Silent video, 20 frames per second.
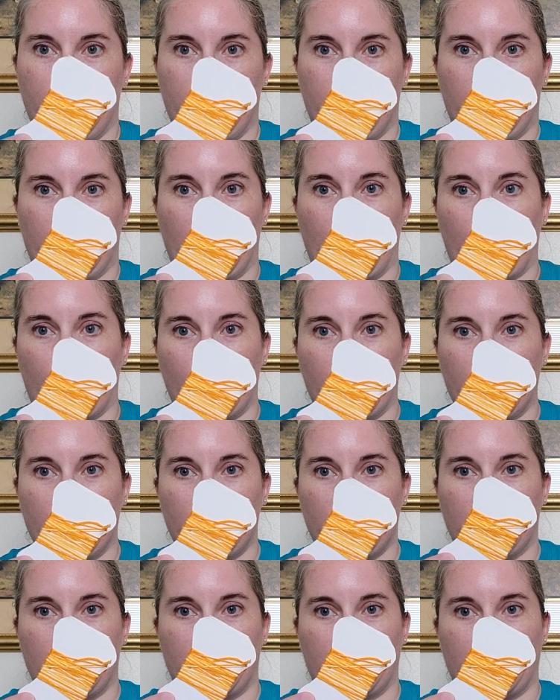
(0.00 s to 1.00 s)
for the orange
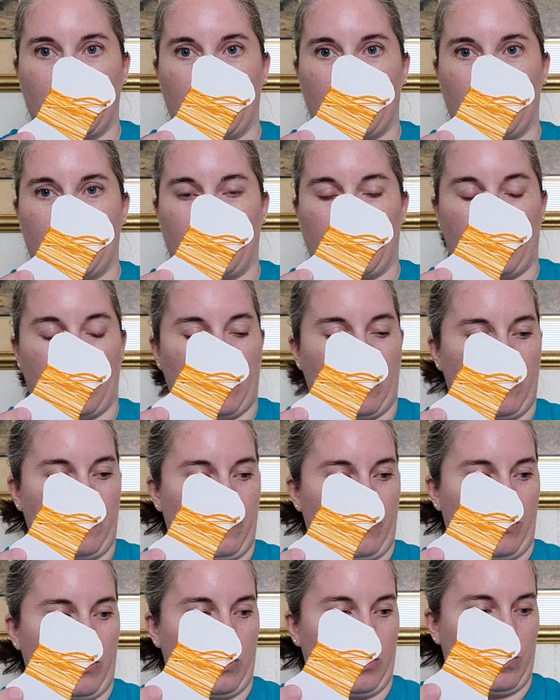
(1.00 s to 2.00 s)
instead of the called
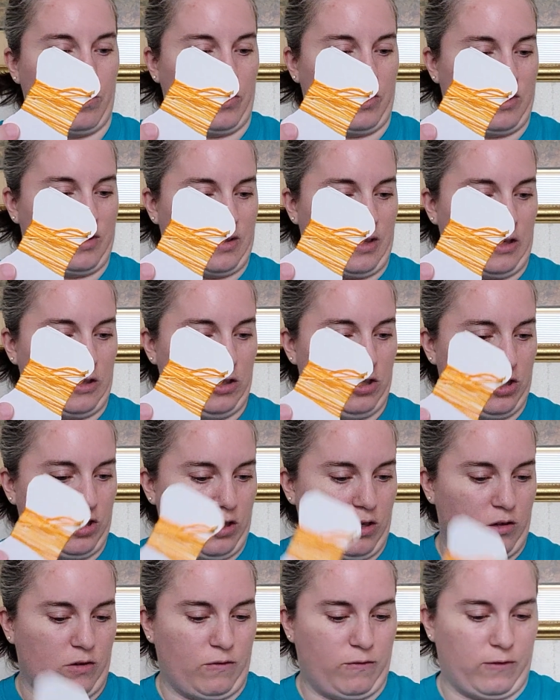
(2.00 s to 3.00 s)
for
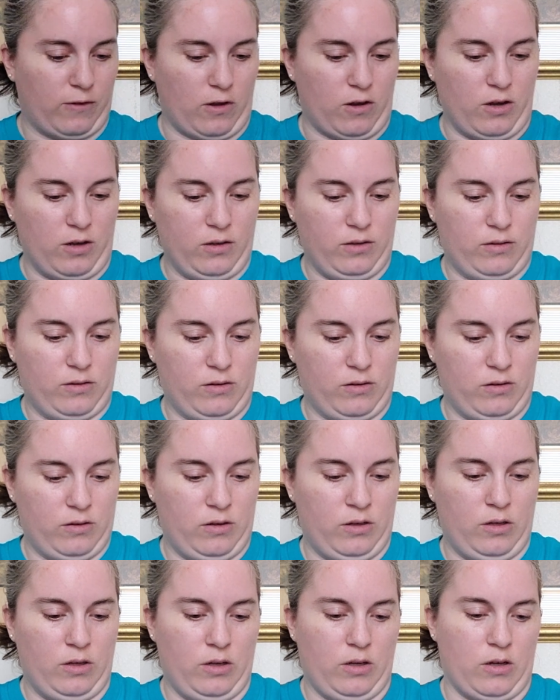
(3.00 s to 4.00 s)
Presentia floss.
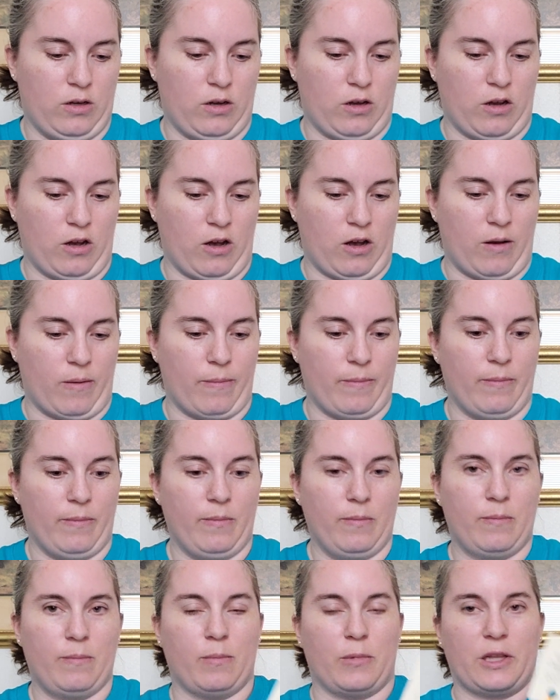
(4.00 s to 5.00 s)

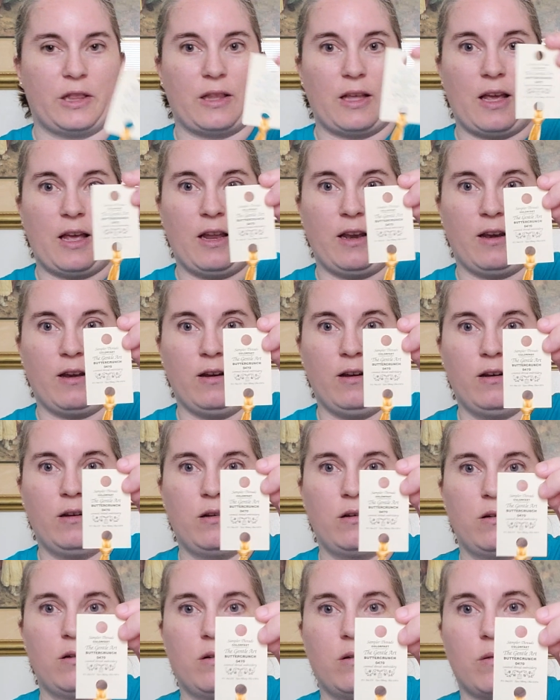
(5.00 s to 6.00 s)
But then
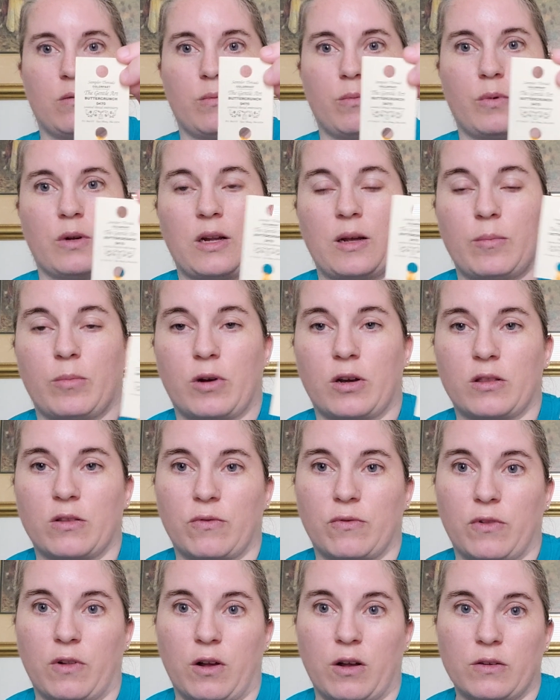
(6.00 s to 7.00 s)
when I bought the
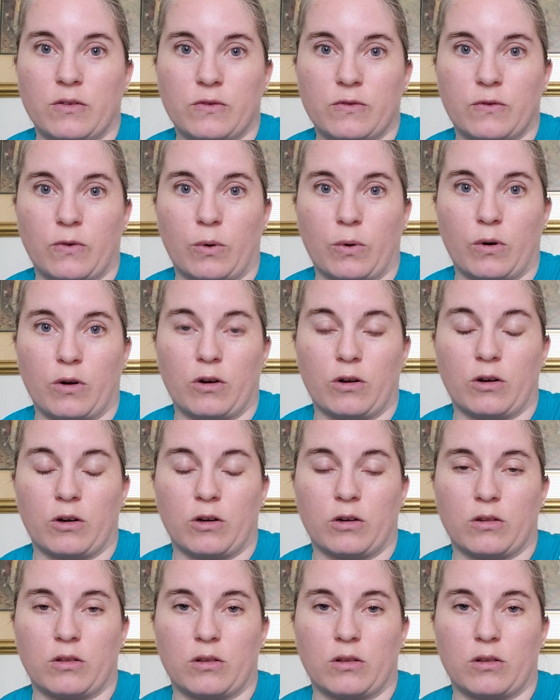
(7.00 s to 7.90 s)
floss for